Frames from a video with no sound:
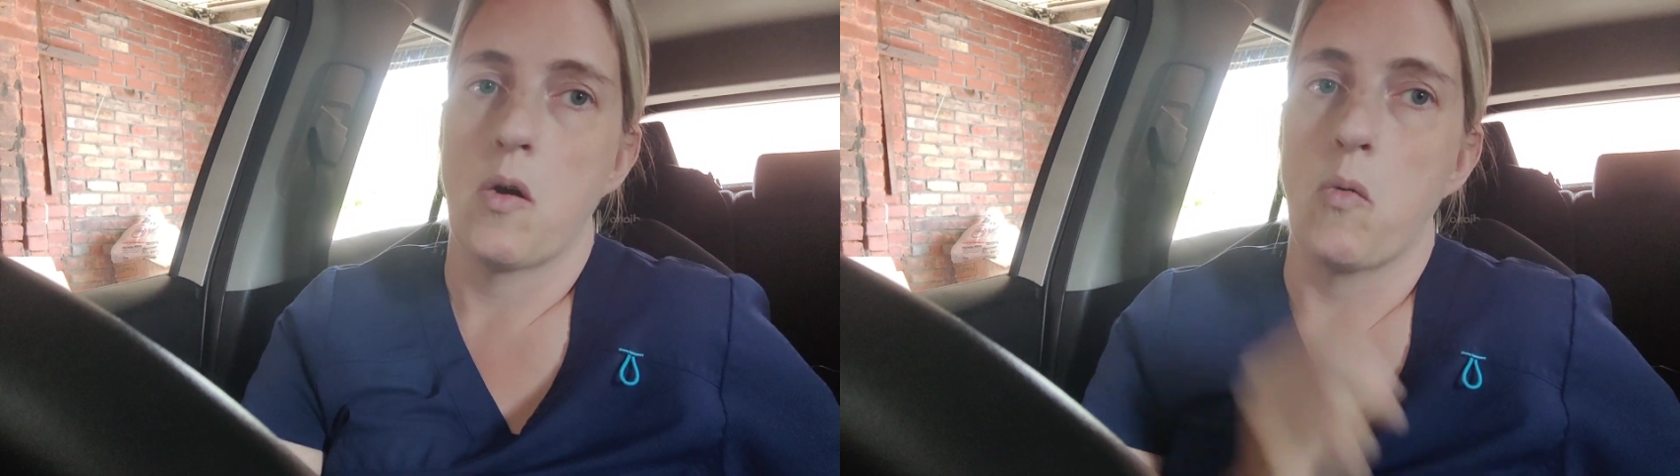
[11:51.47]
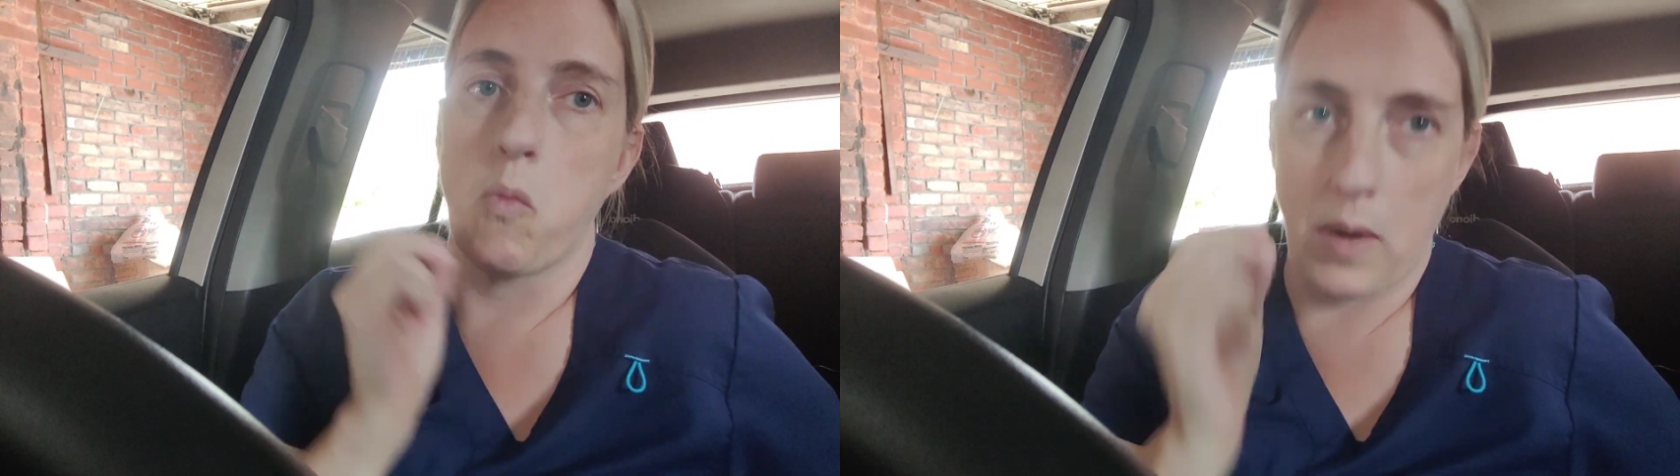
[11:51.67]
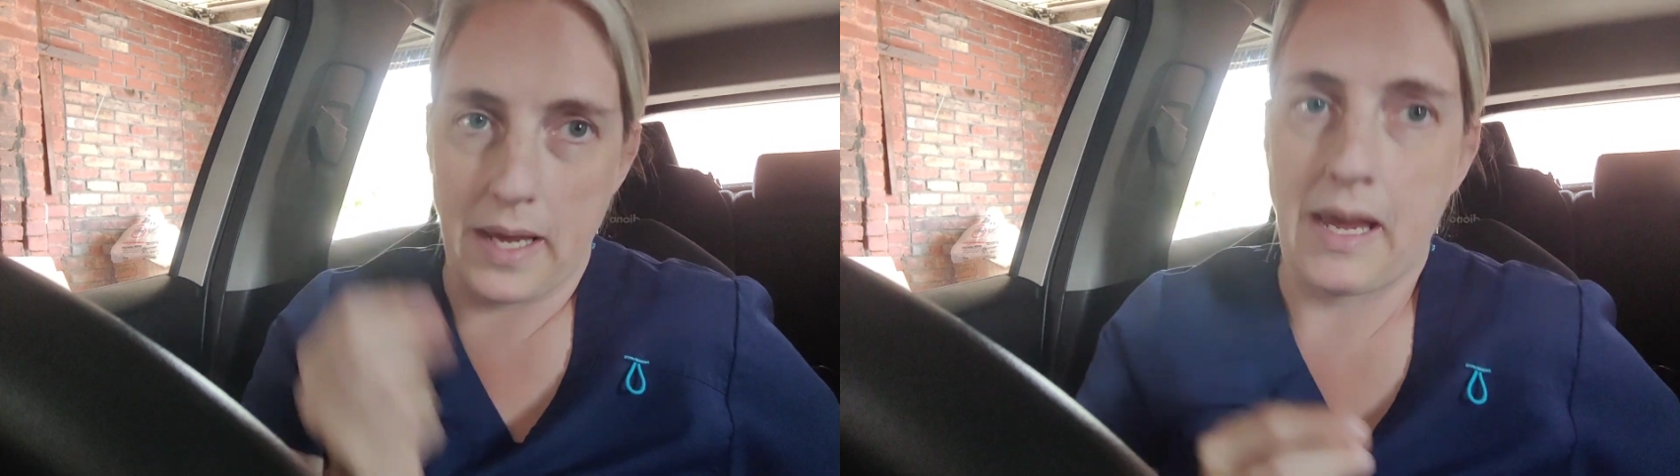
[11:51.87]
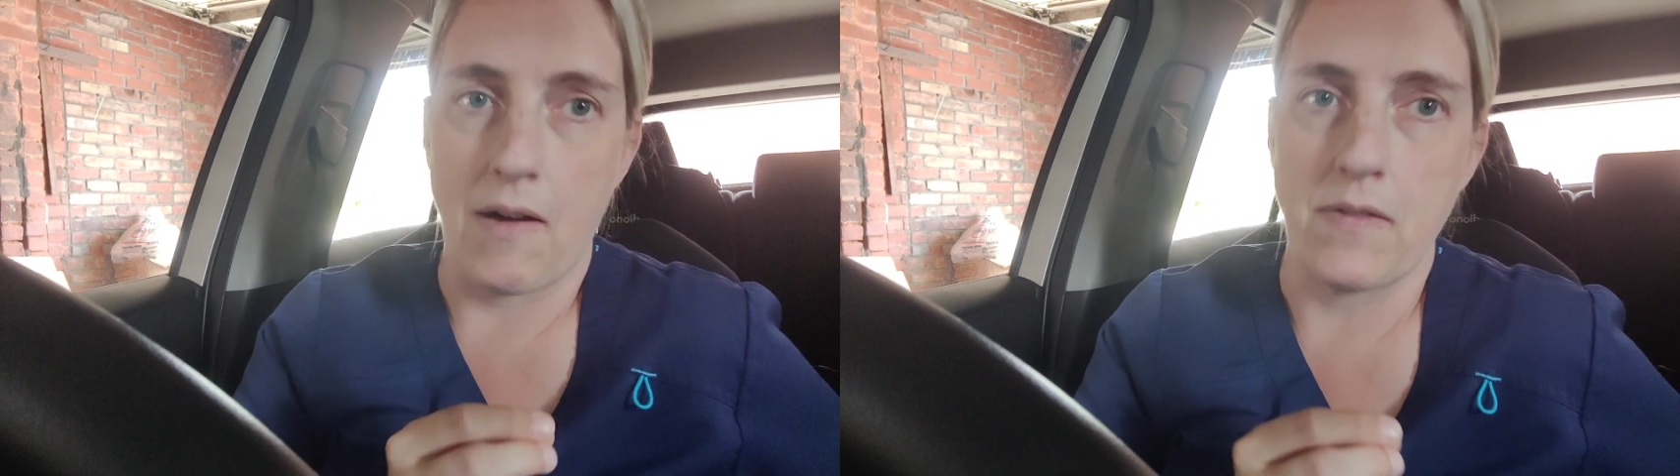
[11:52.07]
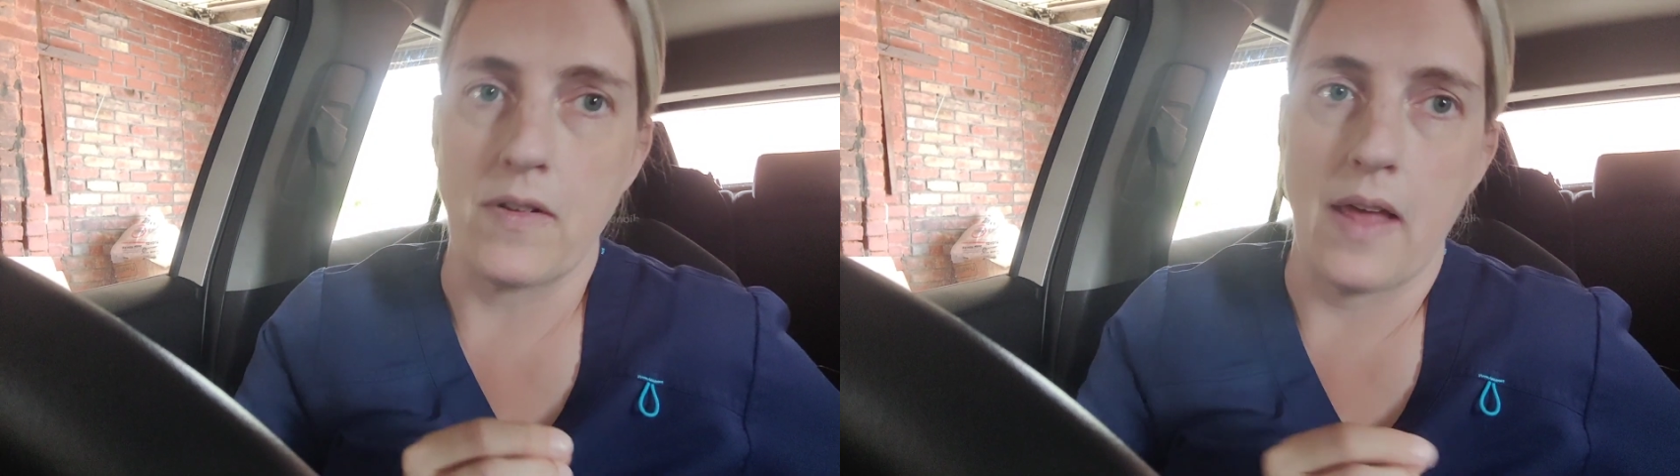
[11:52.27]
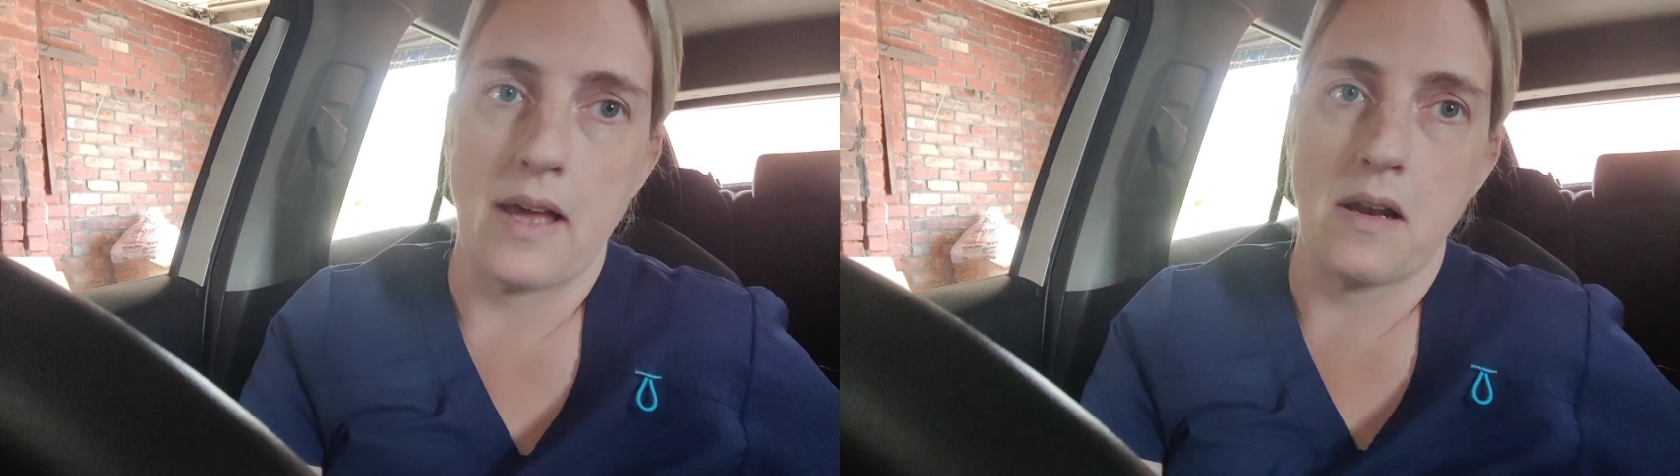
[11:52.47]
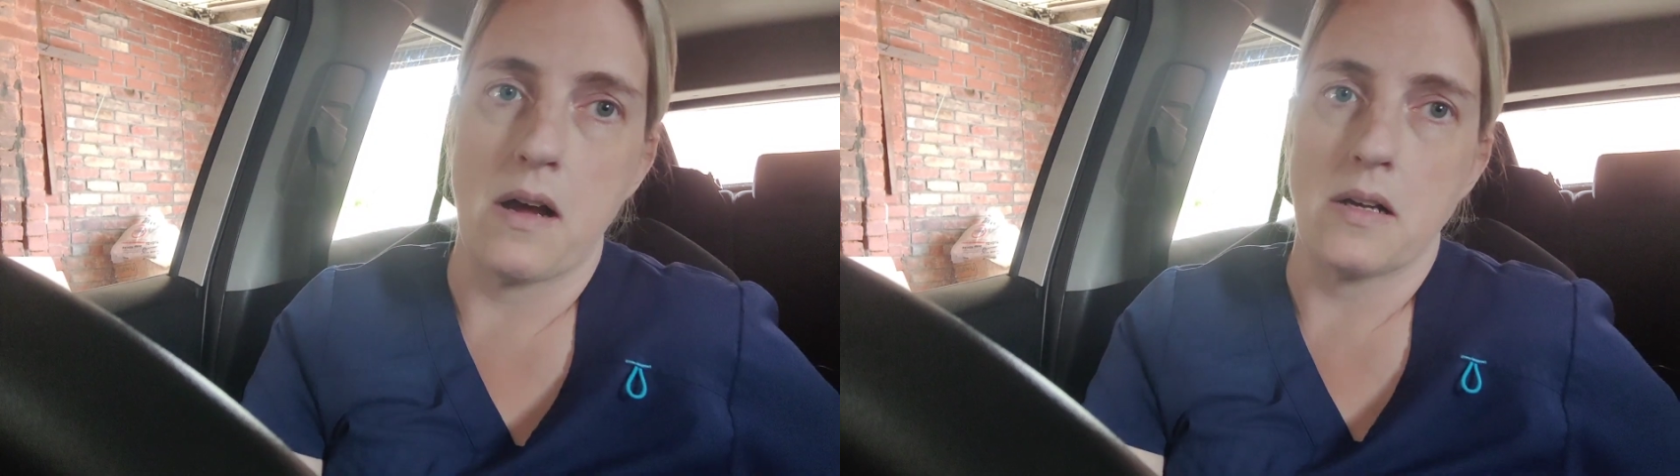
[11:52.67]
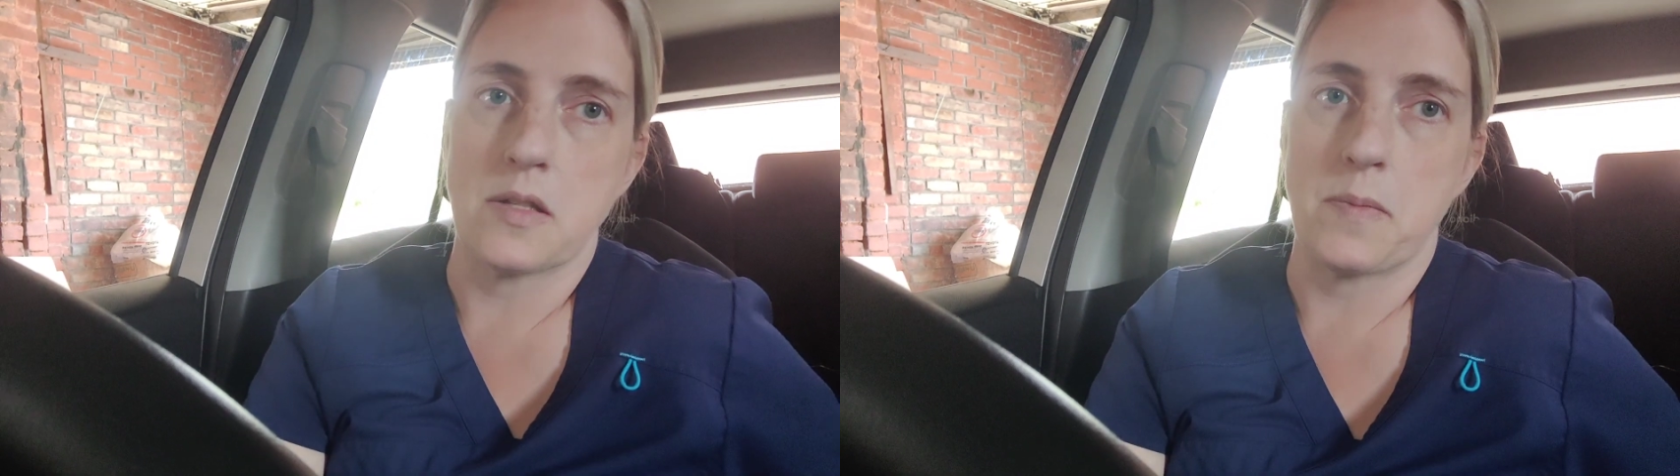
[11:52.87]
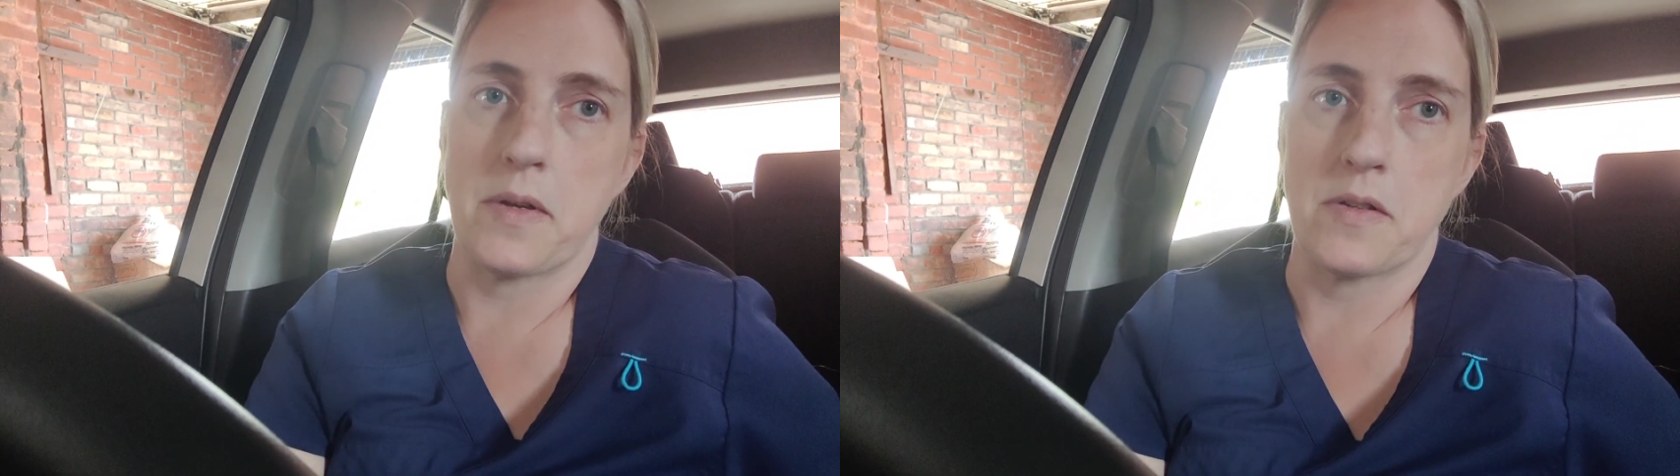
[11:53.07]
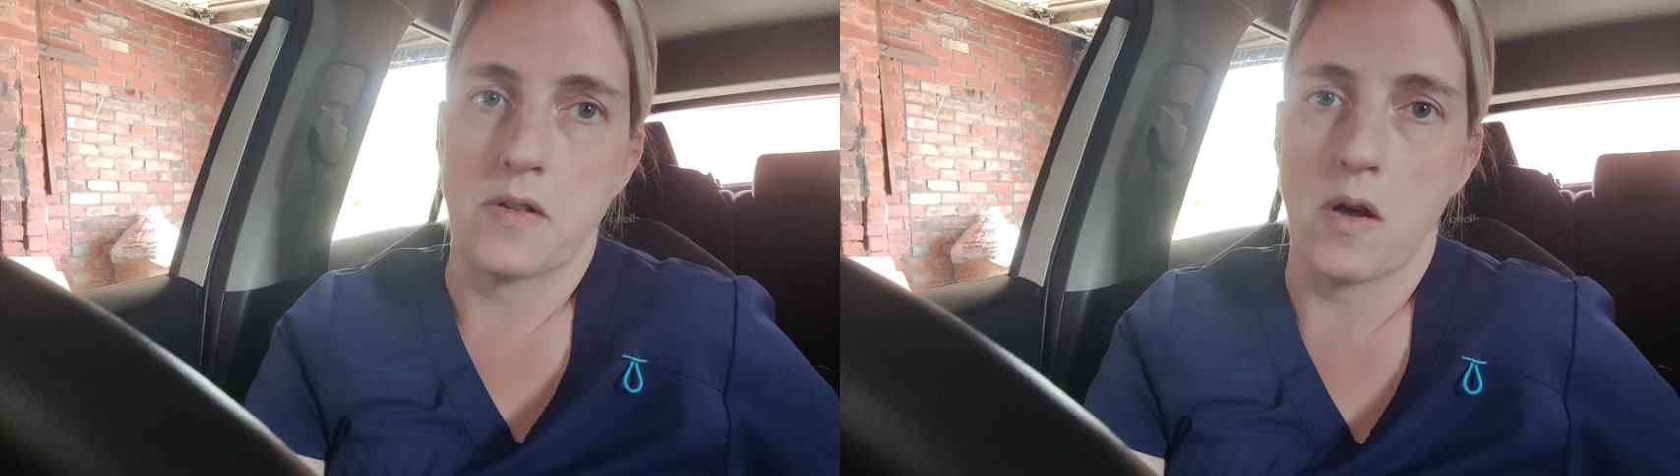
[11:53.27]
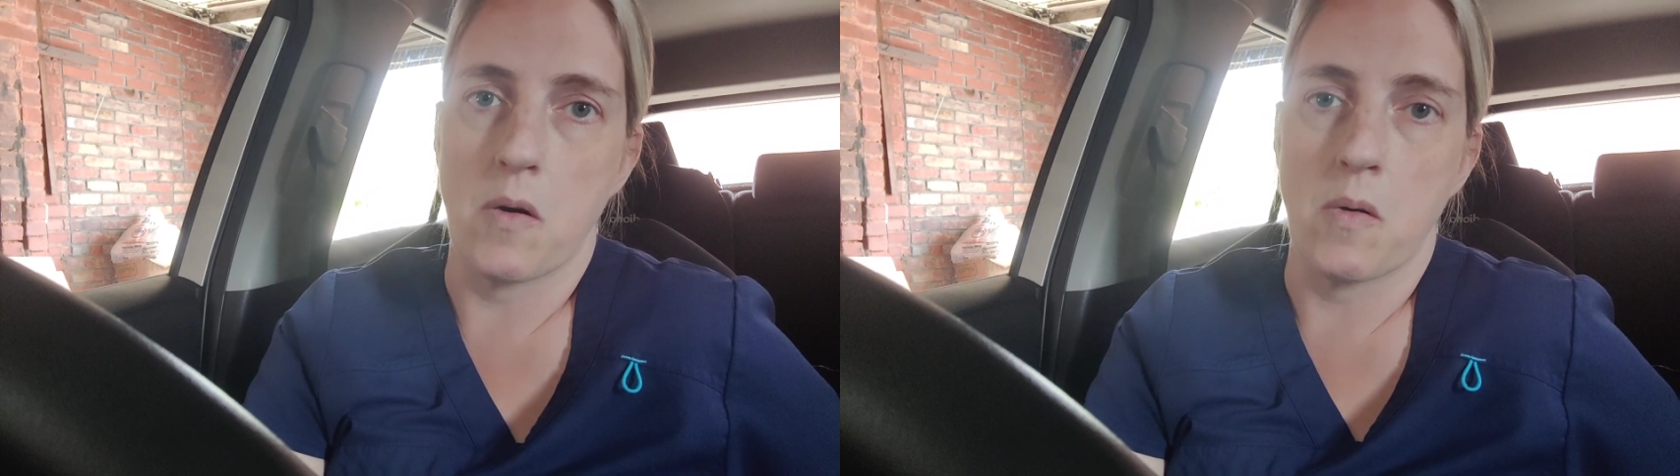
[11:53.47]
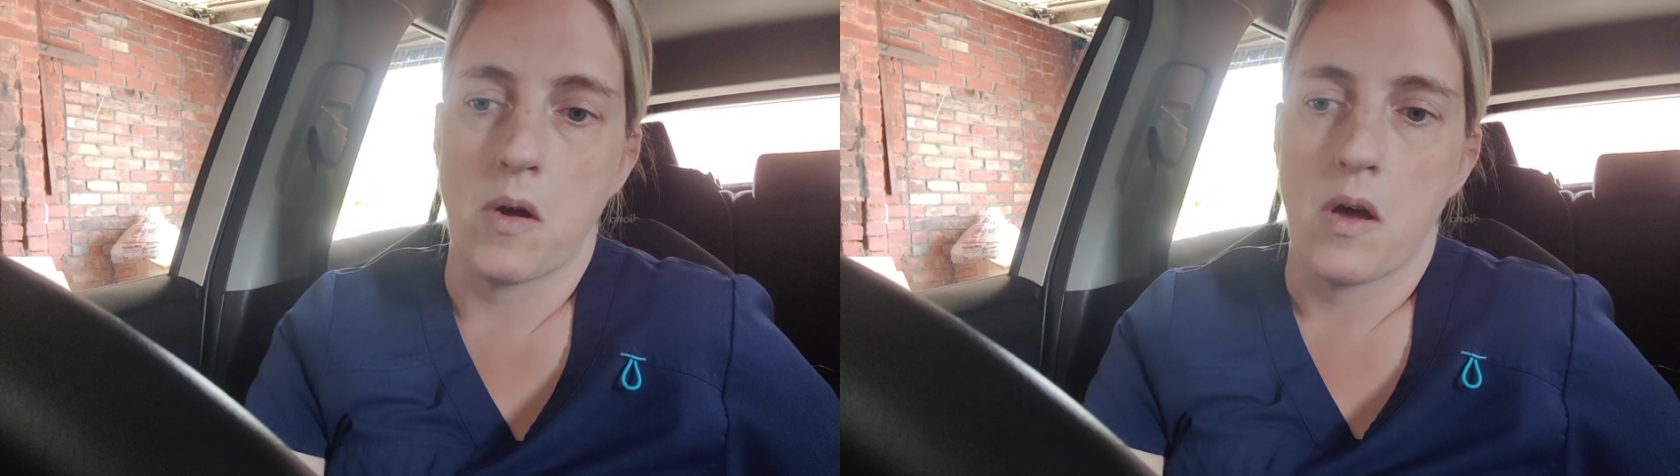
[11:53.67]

We cover that in hospice. So